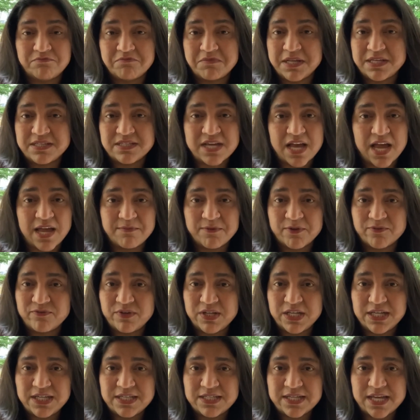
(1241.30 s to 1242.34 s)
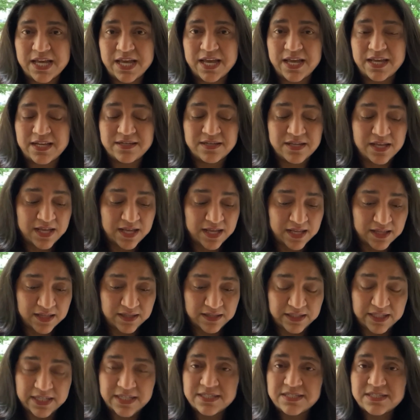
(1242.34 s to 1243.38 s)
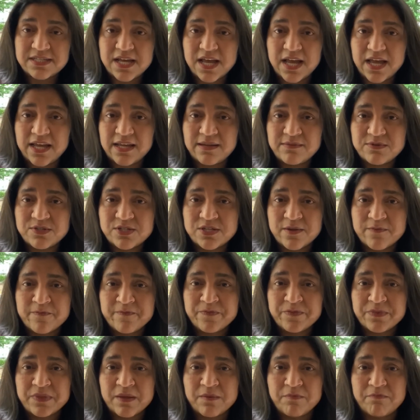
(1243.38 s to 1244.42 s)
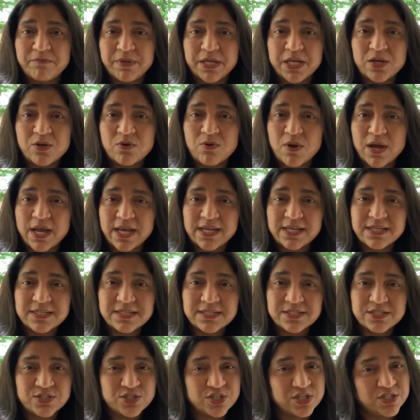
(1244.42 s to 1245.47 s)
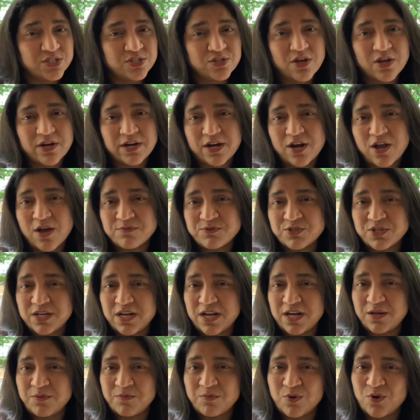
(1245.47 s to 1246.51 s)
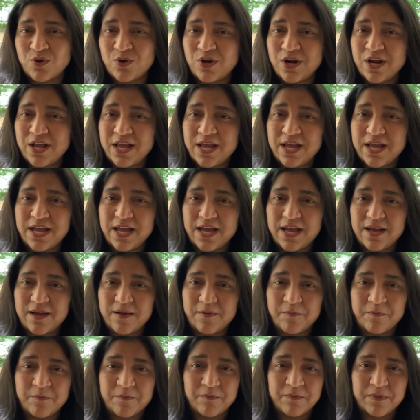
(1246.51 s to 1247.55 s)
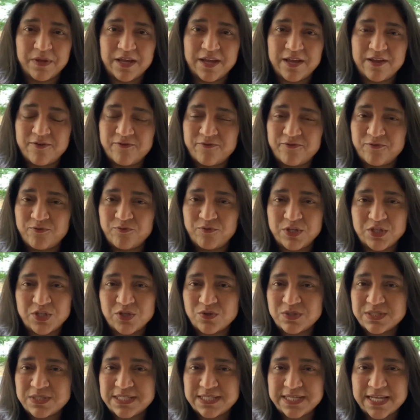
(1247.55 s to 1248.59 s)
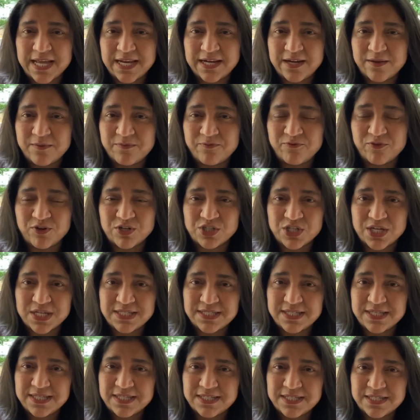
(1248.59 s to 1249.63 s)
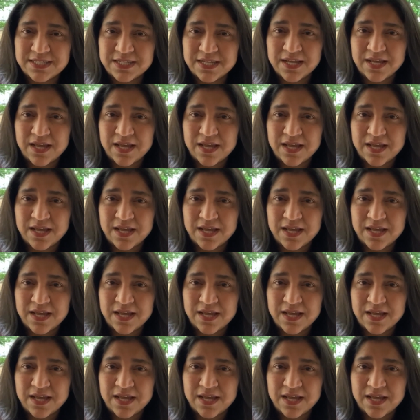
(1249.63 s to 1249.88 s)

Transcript: in time of need. And these times, being quiet is just not an option anymore. If we don't stand up for justice